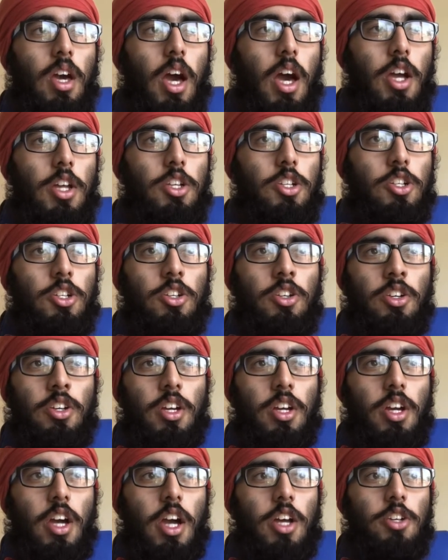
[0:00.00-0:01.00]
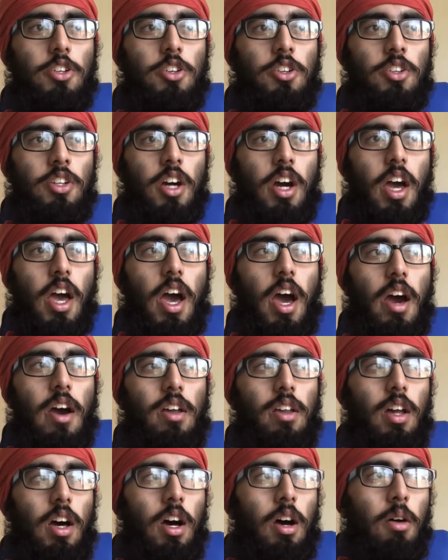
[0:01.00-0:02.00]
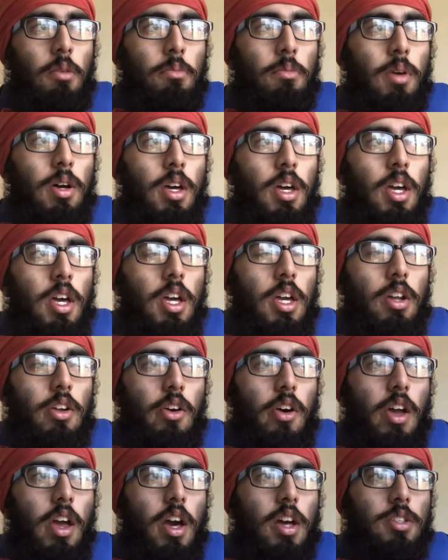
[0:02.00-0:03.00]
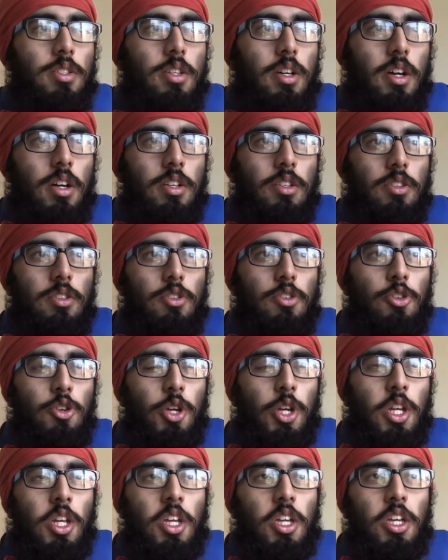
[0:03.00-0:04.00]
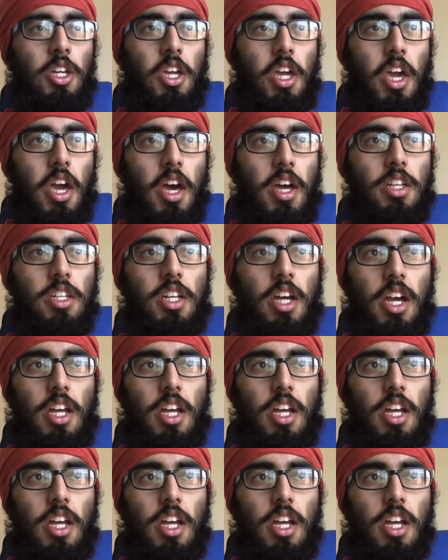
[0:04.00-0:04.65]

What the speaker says: I should not had hands-on training yet.